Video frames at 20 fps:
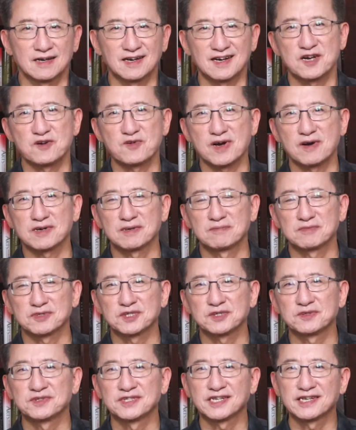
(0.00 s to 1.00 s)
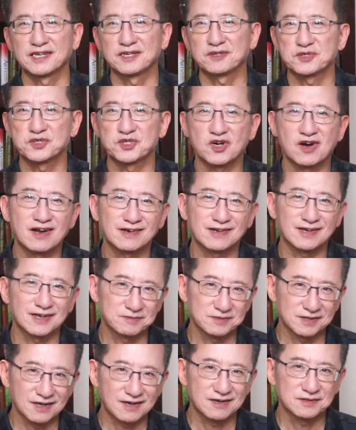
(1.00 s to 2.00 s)
Hi, welcome to Dig Into China.
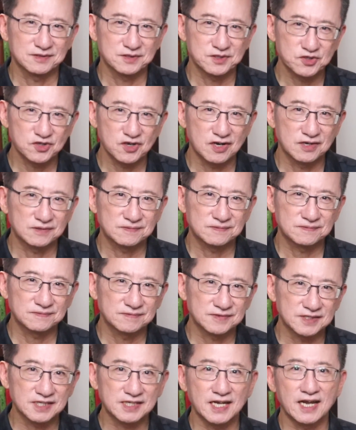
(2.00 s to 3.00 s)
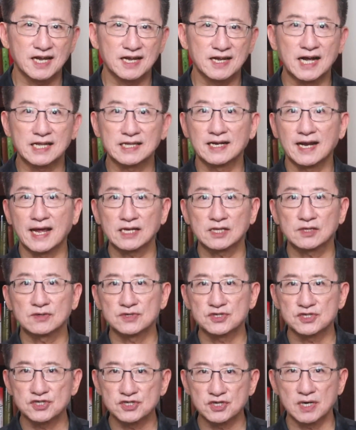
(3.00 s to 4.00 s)
I'm Dong Shang. Today, I'd like to
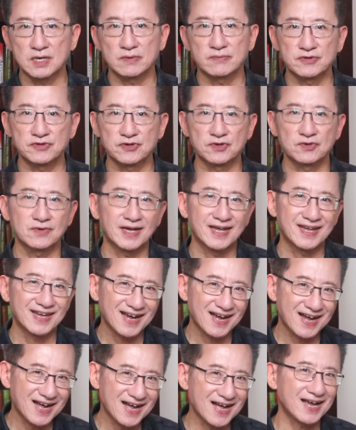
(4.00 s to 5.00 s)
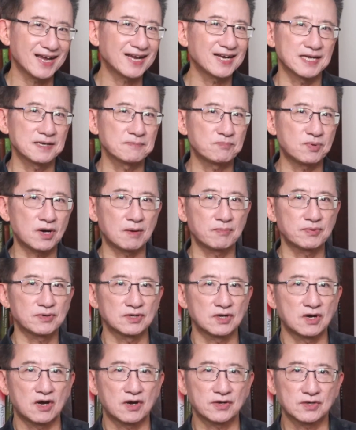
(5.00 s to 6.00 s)
share with you a highly
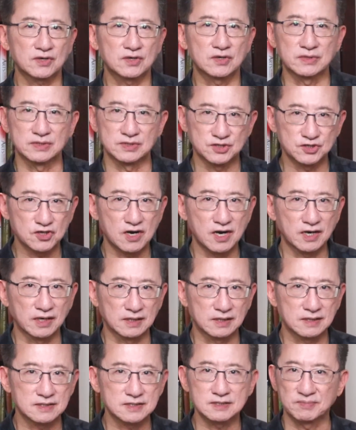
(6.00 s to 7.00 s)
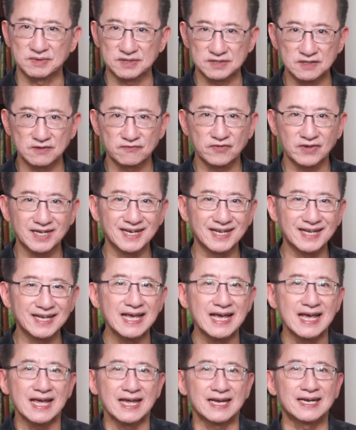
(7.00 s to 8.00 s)
popular article in China. Specifically,
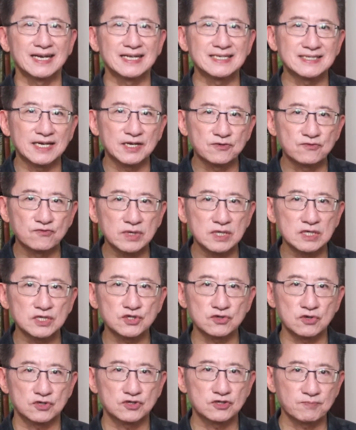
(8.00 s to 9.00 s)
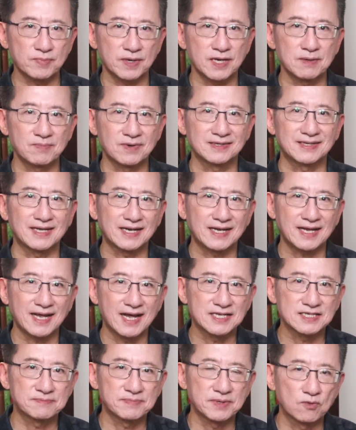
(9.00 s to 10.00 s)
it is a research paper that
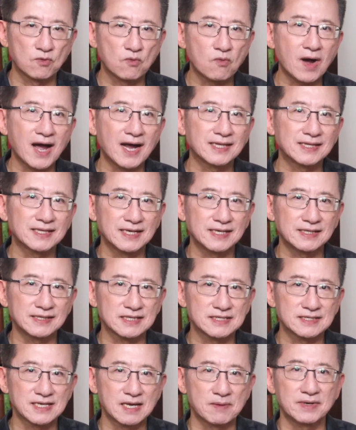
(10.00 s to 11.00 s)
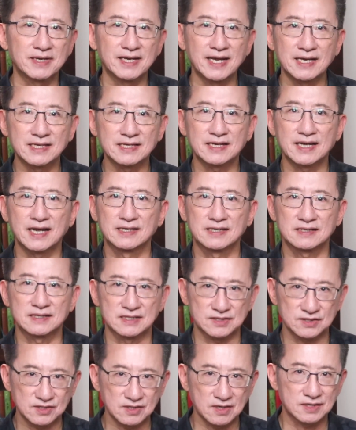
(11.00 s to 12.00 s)
has been widely disseminated and
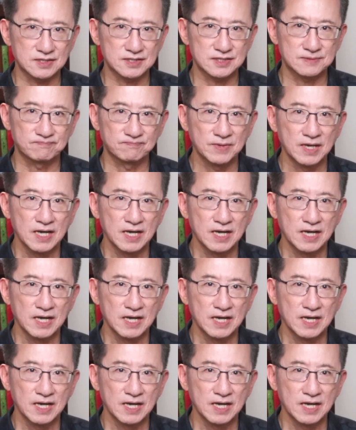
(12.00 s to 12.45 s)
discussed.